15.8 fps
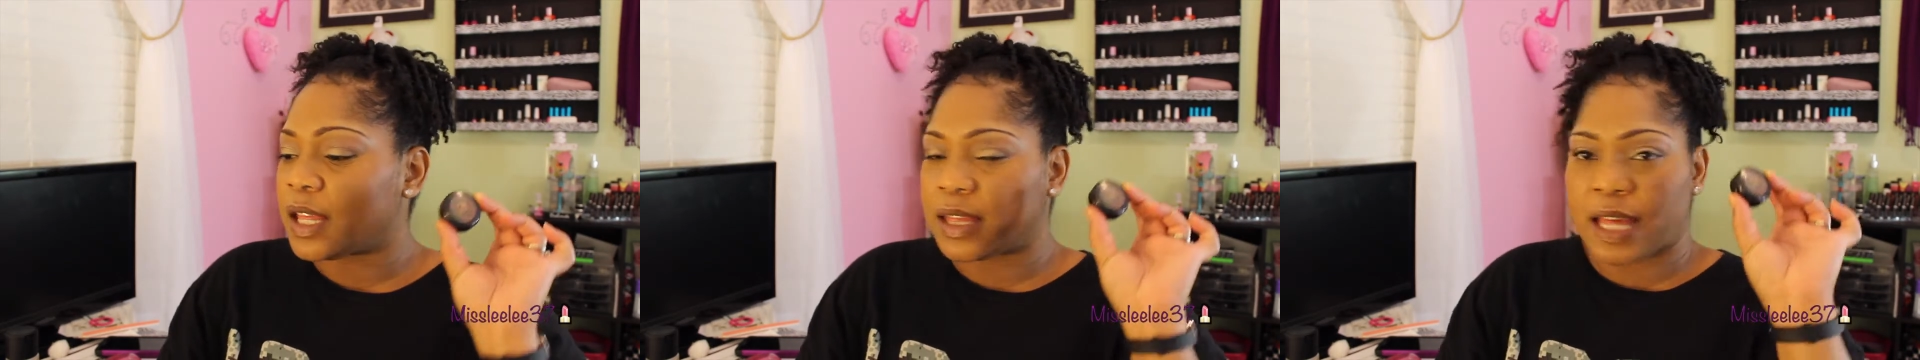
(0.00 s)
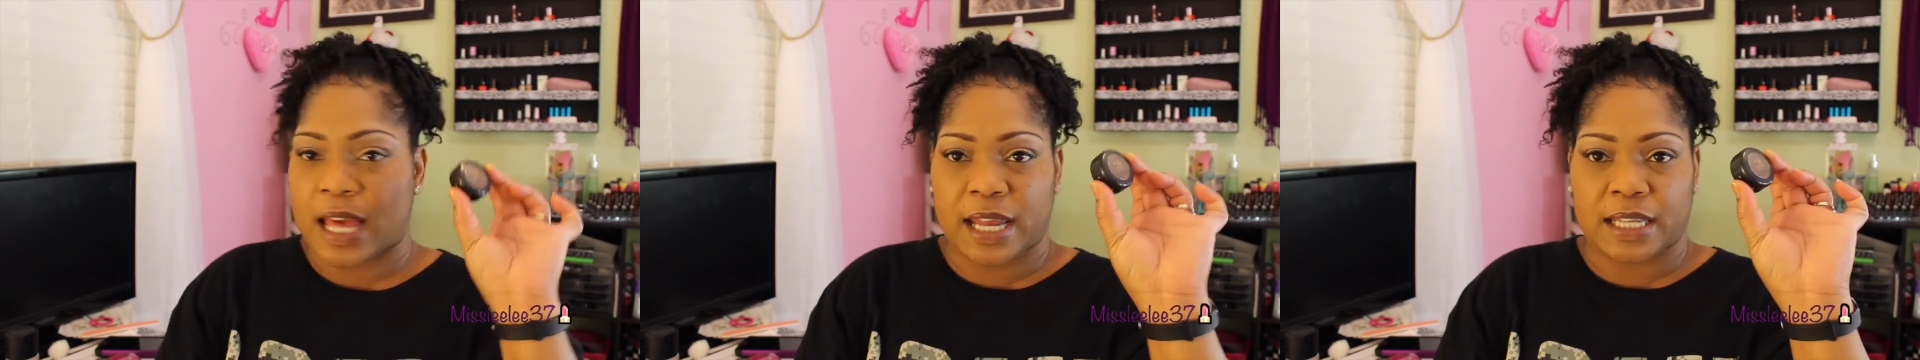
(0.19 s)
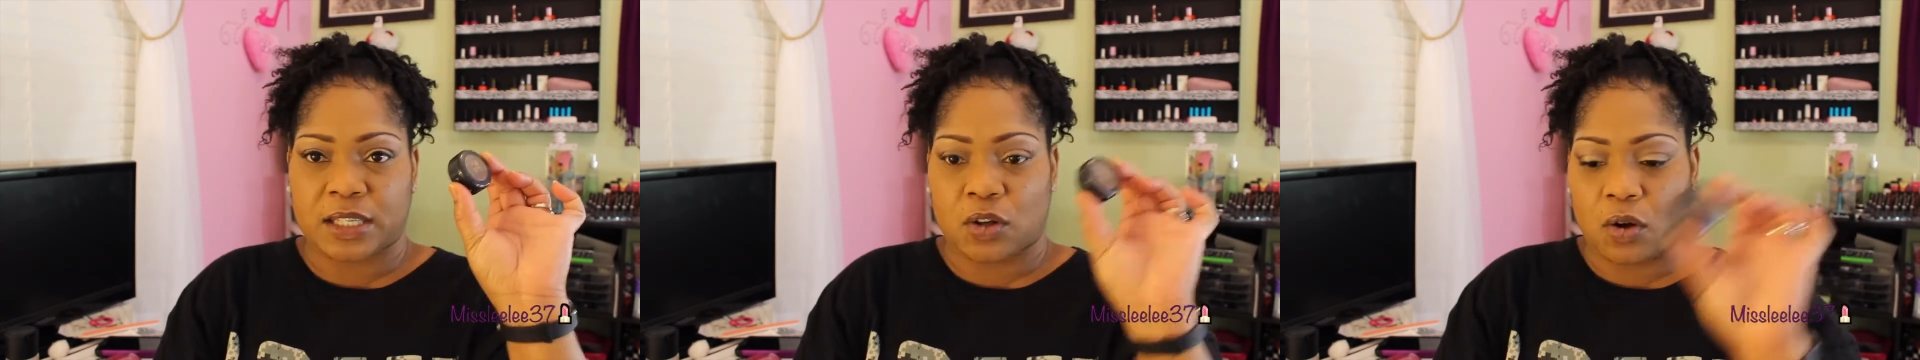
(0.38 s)

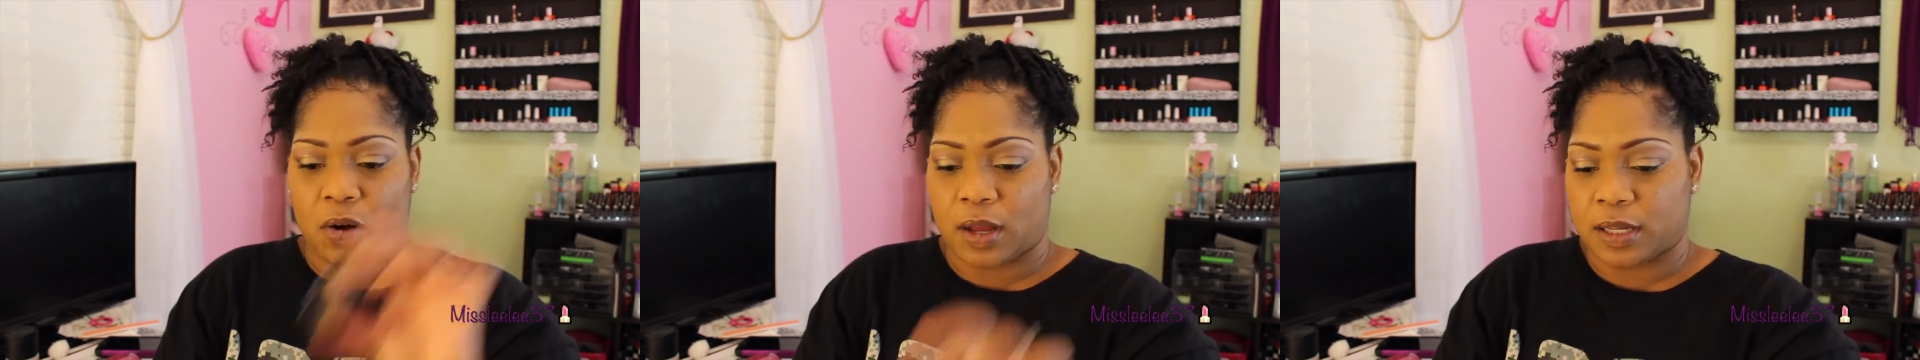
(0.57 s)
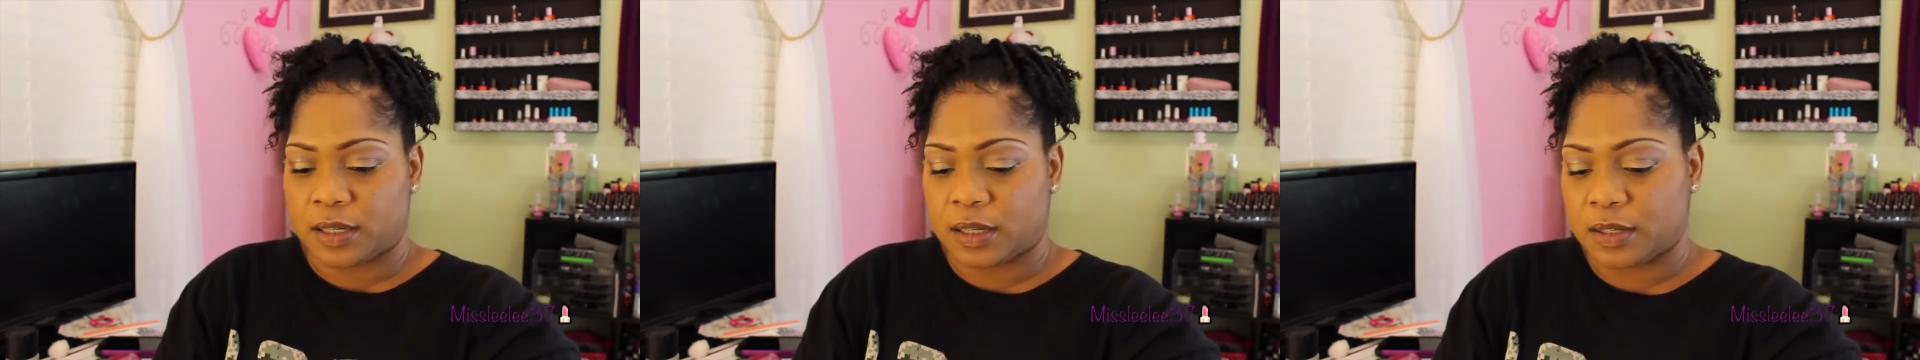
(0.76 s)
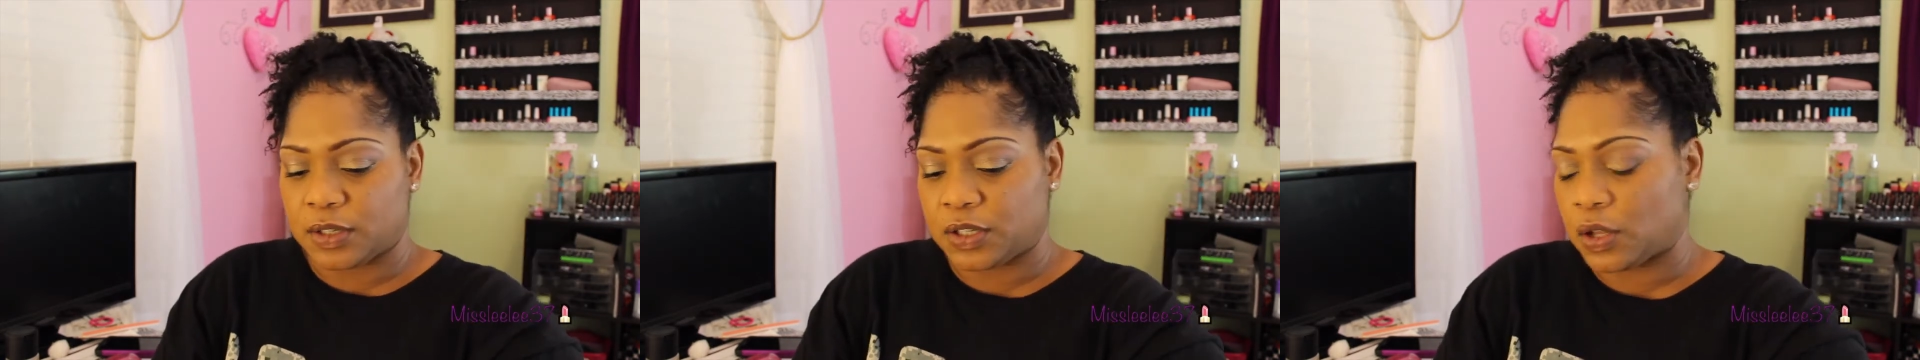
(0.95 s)
That is
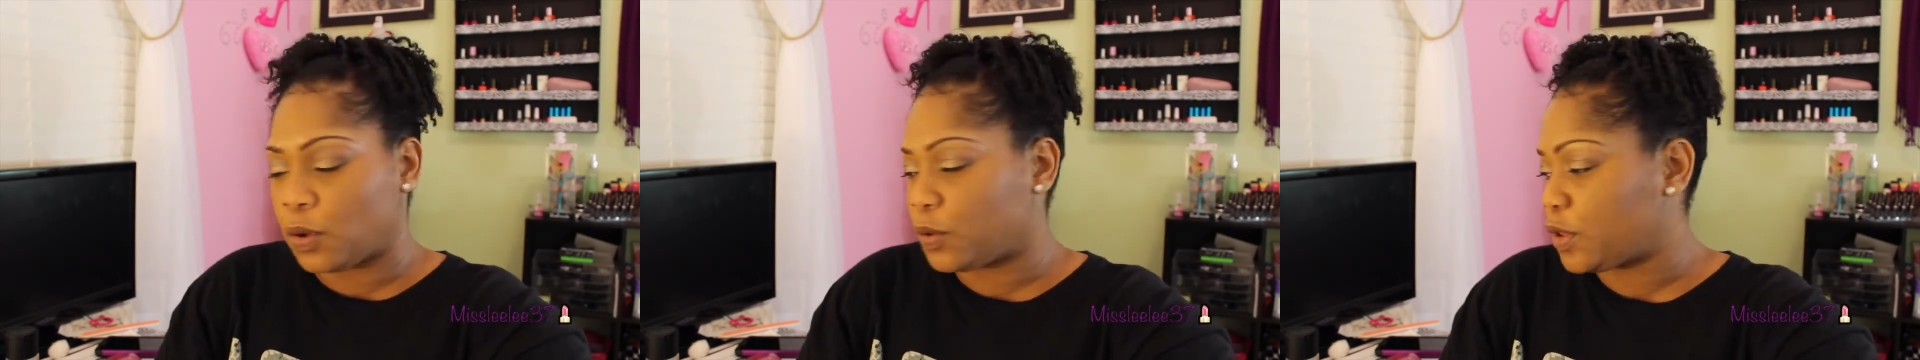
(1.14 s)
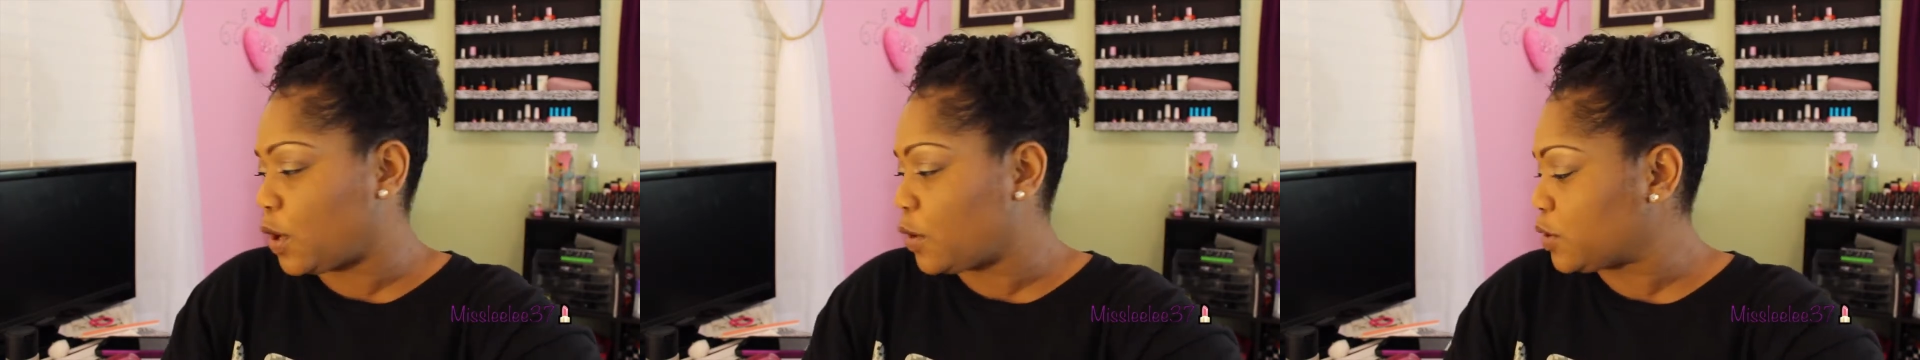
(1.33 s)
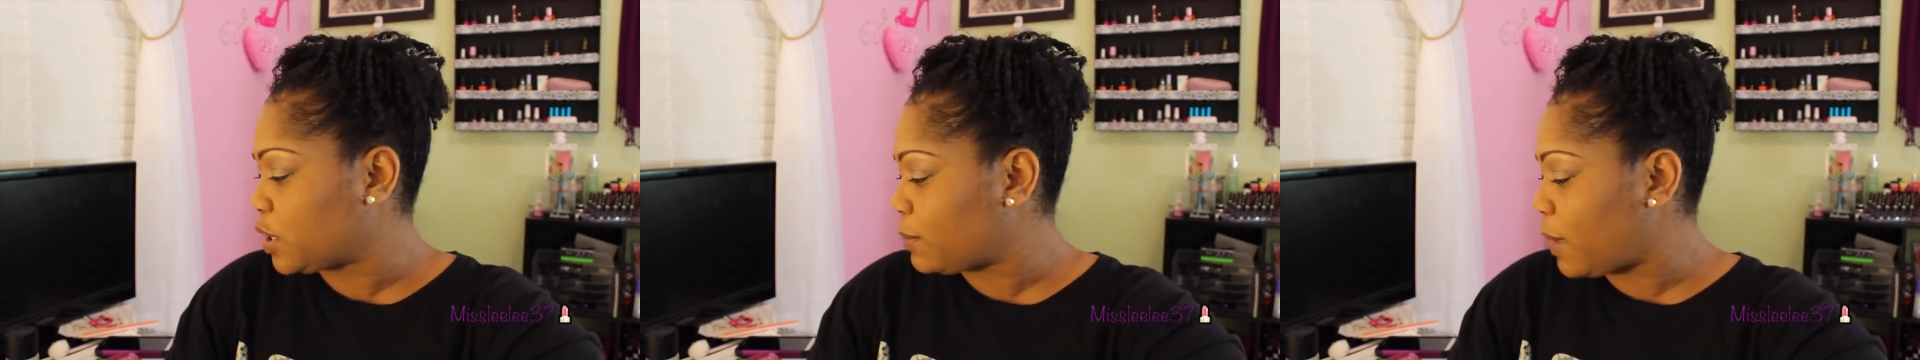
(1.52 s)
gone. So
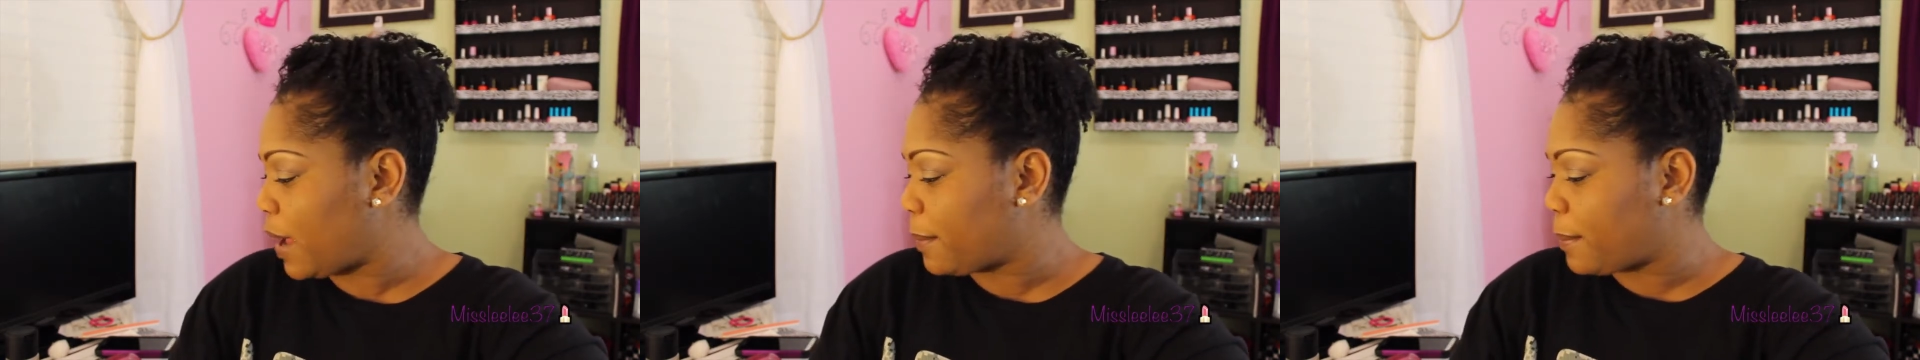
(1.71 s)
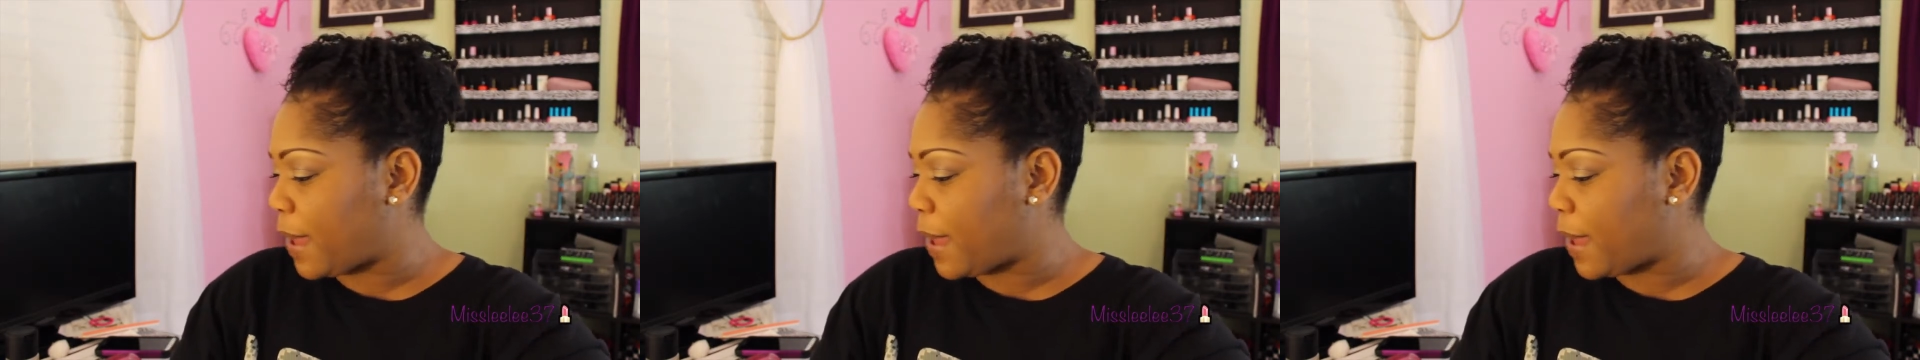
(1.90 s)
those are my